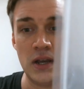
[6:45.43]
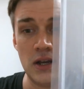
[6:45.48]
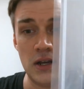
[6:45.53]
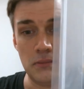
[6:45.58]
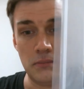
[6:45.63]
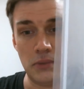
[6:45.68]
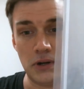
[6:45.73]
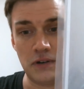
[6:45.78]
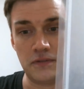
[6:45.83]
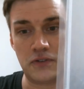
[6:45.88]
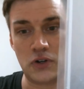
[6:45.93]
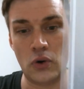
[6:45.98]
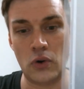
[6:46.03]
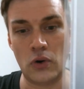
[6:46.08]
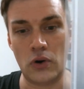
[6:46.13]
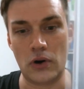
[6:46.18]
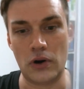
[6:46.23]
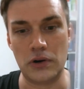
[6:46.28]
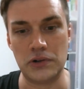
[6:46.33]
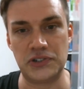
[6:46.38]
But of
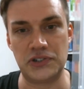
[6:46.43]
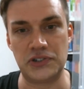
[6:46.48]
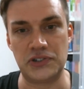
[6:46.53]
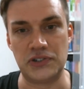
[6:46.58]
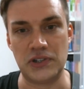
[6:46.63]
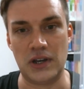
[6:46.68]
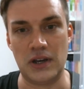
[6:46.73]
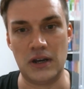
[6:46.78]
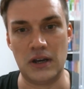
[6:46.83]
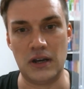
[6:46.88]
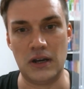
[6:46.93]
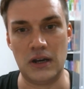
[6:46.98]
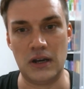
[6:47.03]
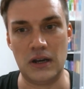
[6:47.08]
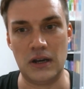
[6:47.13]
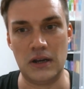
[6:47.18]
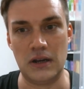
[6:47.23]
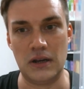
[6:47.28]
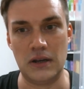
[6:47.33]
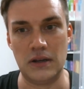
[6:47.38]
course,
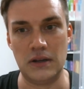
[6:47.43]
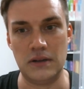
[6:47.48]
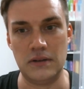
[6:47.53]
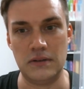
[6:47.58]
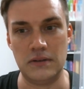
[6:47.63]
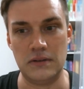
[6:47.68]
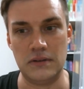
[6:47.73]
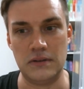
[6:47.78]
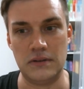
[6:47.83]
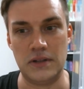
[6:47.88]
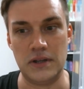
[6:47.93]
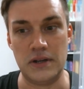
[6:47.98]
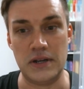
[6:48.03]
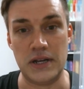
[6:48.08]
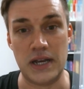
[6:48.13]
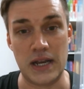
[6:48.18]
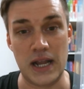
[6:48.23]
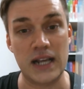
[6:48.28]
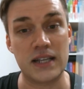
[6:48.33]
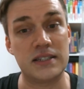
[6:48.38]
the
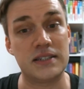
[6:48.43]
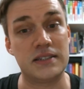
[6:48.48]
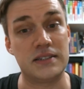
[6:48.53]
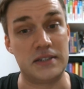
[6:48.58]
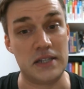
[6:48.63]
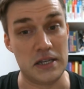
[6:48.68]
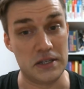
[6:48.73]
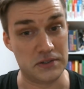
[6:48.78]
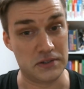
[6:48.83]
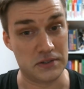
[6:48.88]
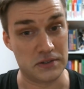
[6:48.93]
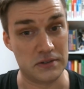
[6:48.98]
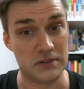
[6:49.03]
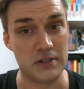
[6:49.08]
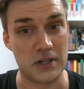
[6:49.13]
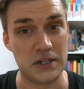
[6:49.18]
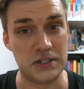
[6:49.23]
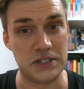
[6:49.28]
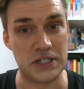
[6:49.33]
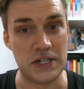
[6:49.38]
next season,
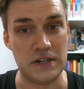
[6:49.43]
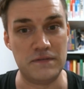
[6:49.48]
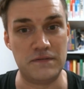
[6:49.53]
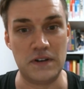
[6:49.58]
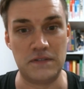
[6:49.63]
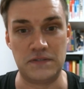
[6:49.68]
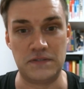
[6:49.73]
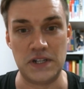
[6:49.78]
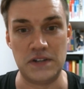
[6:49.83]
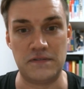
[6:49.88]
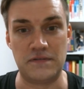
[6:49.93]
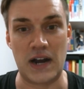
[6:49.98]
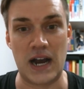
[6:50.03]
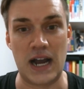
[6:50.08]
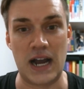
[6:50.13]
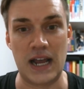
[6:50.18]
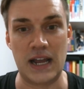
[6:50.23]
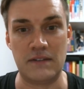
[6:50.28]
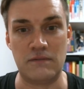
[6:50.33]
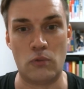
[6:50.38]

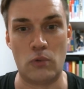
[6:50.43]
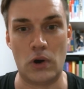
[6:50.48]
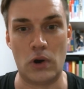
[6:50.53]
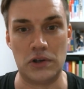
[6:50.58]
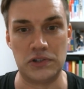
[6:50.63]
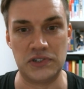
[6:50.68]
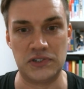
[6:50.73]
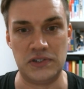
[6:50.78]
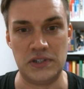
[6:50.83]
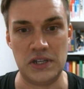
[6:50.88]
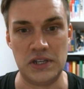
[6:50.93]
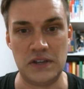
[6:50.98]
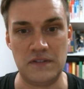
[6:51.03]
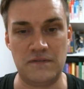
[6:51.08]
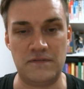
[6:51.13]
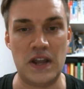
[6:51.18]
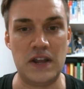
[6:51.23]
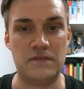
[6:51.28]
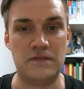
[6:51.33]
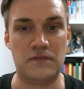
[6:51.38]
1955, was the
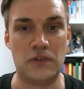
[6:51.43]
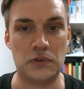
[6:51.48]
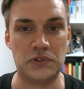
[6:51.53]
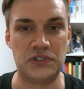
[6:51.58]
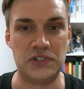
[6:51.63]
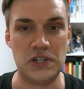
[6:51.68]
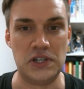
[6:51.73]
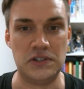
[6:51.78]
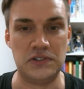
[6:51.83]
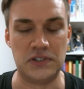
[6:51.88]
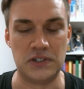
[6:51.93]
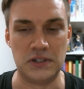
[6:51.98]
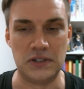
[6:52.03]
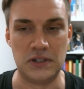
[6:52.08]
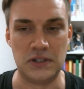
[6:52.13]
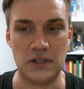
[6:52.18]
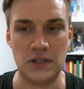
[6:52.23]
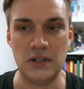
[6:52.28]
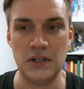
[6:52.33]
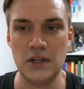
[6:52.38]
fateful
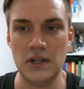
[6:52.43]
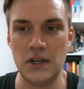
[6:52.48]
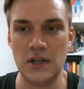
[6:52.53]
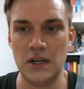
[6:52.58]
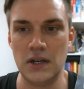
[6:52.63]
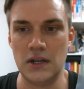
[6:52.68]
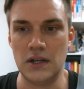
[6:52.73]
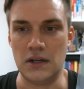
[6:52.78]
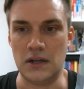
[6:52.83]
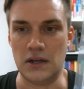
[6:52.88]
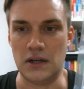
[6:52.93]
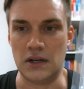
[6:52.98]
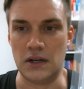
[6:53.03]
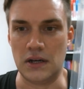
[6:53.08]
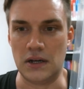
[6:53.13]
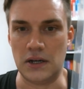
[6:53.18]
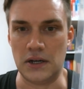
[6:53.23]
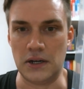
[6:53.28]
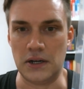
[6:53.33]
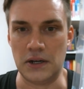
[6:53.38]
season
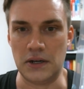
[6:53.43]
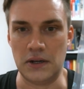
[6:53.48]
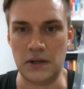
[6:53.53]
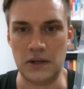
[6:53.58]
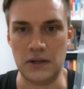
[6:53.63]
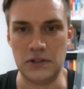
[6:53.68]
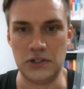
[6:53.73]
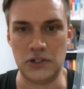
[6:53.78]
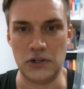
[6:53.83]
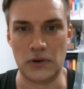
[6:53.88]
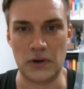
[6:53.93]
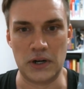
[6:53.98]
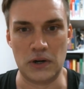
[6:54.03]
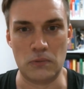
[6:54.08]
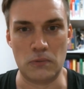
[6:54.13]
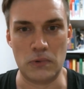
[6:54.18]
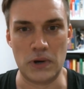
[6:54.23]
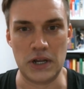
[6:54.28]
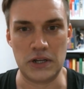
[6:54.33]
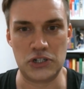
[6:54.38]

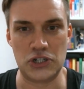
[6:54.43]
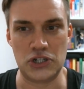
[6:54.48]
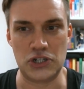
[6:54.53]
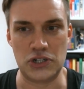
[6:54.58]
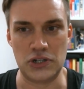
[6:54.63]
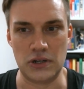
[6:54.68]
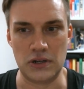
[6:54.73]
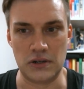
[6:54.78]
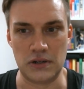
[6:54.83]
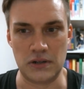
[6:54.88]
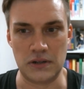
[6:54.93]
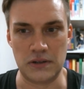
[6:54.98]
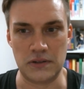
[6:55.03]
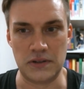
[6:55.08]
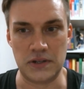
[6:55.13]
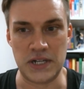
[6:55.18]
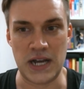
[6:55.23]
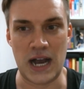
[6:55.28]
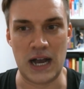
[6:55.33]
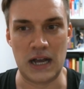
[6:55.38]
during which
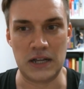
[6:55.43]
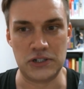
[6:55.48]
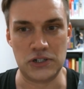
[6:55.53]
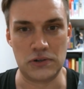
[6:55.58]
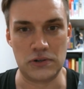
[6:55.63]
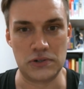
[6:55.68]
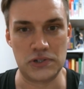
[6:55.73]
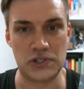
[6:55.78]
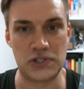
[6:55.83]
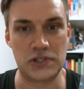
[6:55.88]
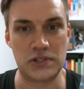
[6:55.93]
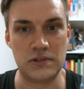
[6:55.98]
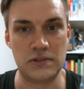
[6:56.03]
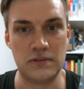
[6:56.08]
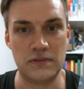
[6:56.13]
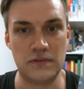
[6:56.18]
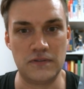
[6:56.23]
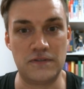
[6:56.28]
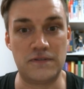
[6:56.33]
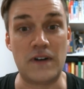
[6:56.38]
the Dodgers
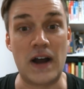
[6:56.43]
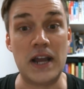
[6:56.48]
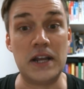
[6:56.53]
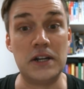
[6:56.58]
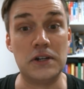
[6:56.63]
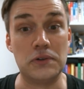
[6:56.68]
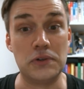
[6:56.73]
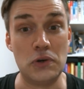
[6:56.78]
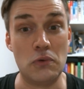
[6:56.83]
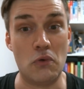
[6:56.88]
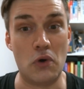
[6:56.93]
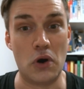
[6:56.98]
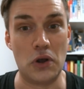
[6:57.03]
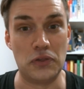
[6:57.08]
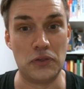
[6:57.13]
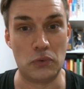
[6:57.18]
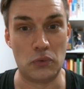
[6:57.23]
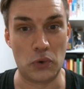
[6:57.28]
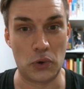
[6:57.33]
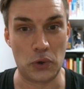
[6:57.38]
finally
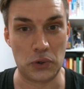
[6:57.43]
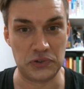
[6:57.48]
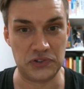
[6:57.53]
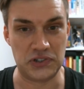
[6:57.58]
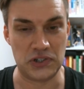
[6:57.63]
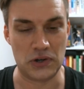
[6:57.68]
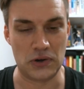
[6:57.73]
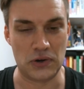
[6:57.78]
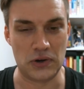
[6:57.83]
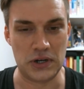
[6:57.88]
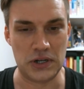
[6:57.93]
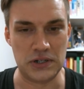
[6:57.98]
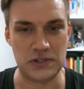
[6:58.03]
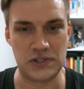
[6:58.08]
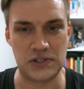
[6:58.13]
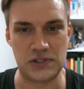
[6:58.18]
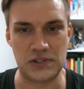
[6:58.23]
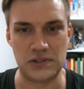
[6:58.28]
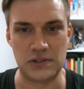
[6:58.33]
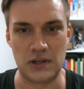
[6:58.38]
won the World
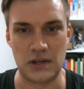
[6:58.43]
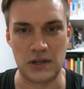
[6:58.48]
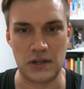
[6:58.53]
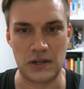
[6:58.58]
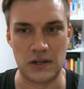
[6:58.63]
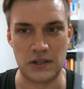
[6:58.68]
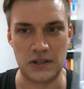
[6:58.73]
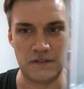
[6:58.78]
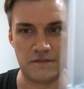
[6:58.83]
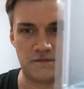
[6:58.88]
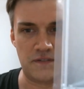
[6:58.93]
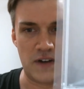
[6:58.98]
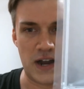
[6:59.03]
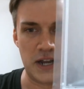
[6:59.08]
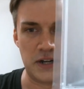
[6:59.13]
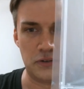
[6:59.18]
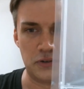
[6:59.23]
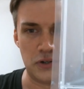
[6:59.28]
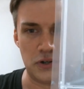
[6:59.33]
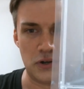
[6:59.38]
Series. They
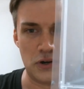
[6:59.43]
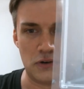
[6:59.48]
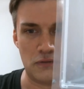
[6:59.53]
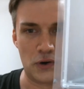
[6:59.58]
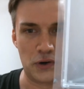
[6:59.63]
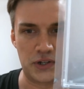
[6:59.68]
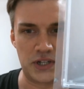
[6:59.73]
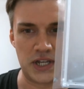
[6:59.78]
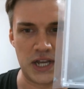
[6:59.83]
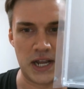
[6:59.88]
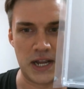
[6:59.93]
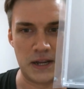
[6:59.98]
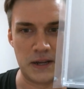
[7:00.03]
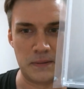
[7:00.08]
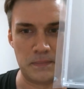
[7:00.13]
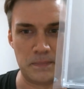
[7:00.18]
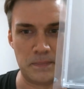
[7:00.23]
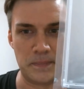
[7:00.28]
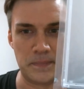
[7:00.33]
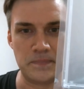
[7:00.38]
finally
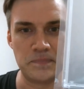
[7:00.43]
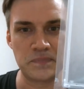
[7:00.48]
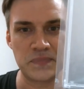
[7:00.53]
overcame